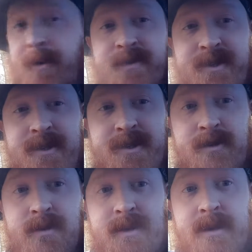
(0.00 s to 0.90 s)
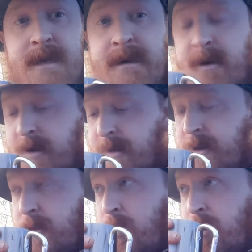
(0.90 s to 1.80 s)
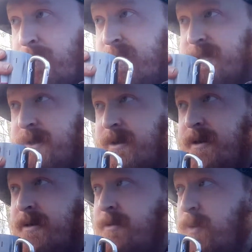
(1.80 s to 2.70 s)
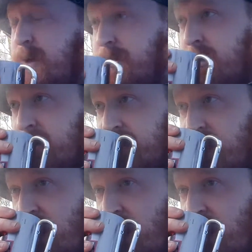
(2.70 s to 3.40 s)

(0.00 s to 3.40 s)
hunters who would, you know, go up into the wilderness,